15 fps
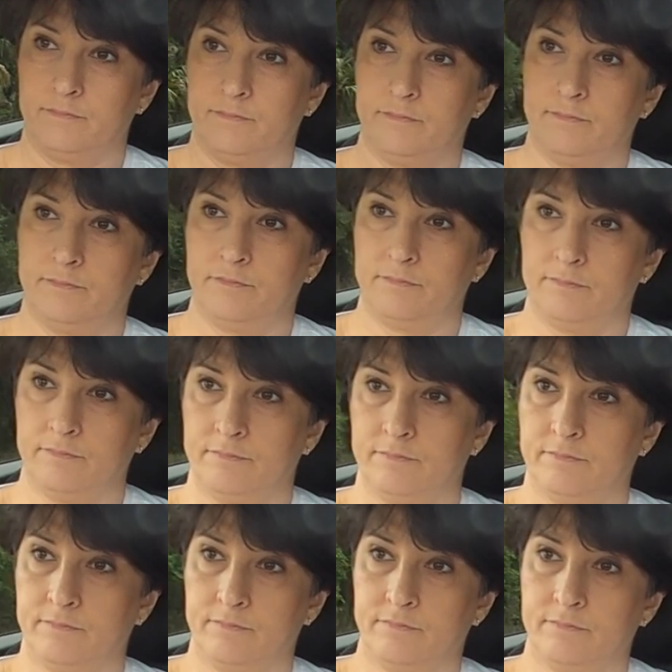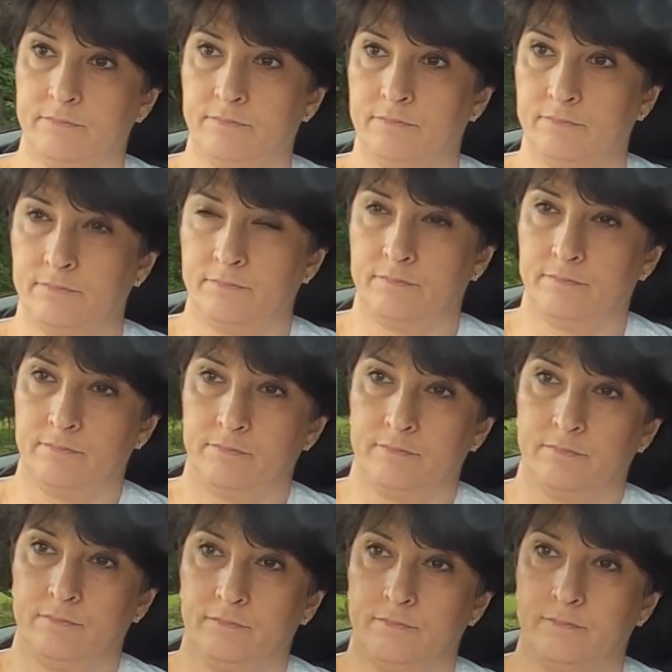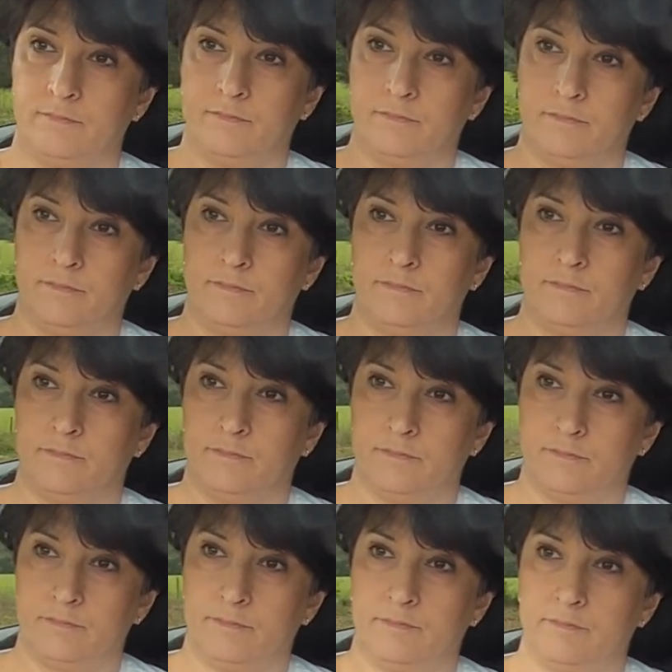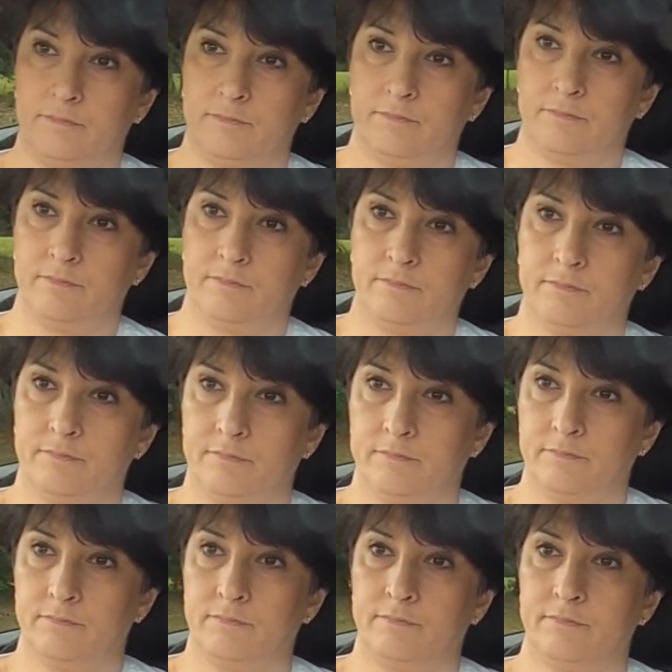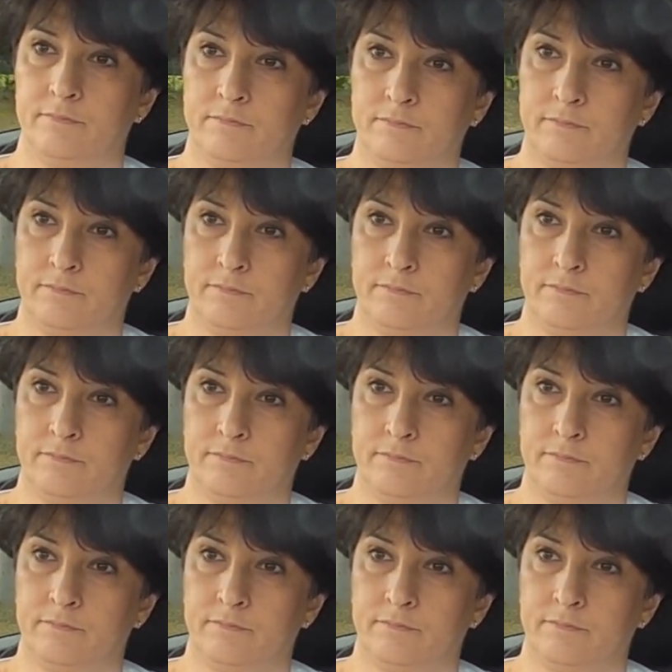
This person isn't speaking.